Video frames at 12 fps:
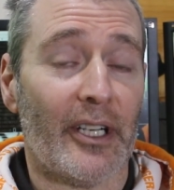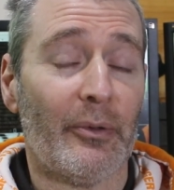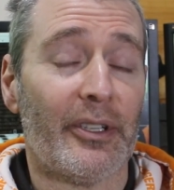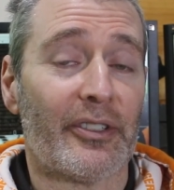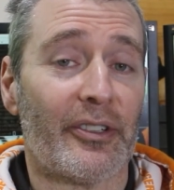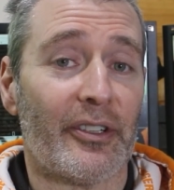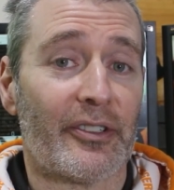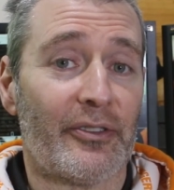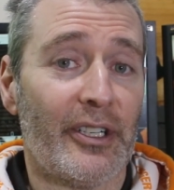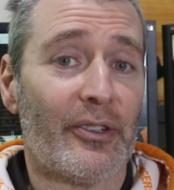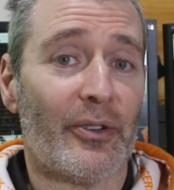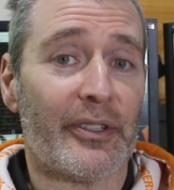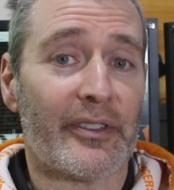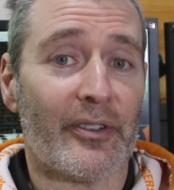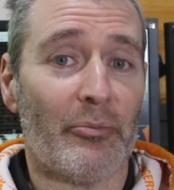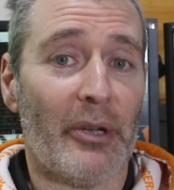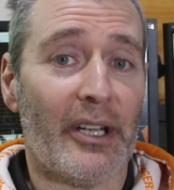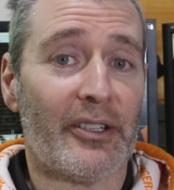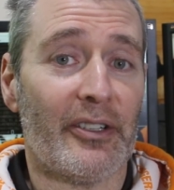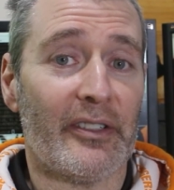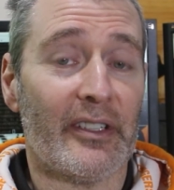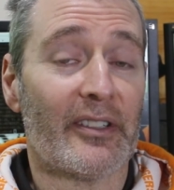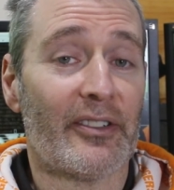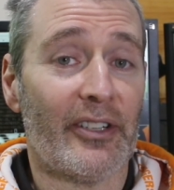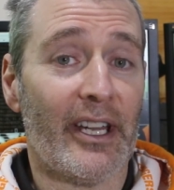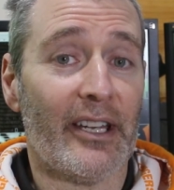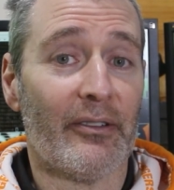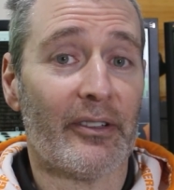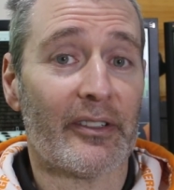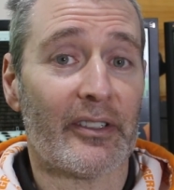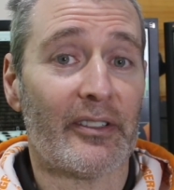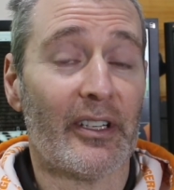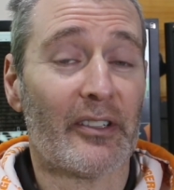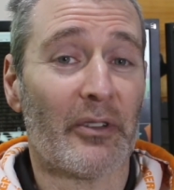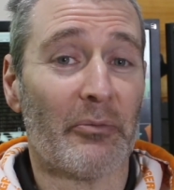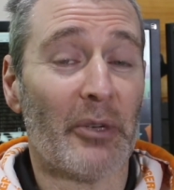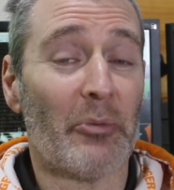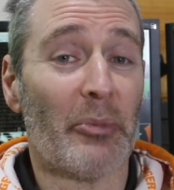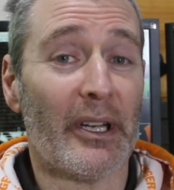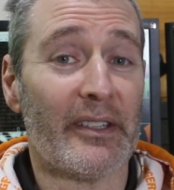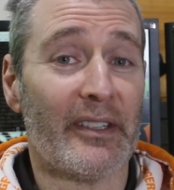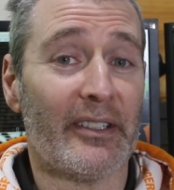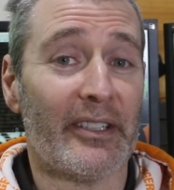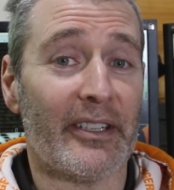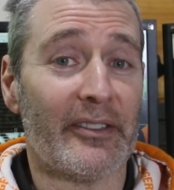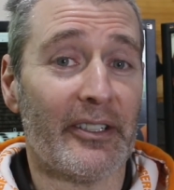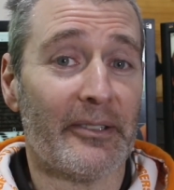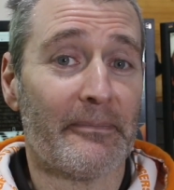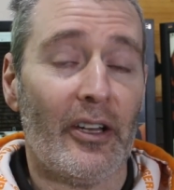I went through three coin cell batteries in three hours, just with my basic testing.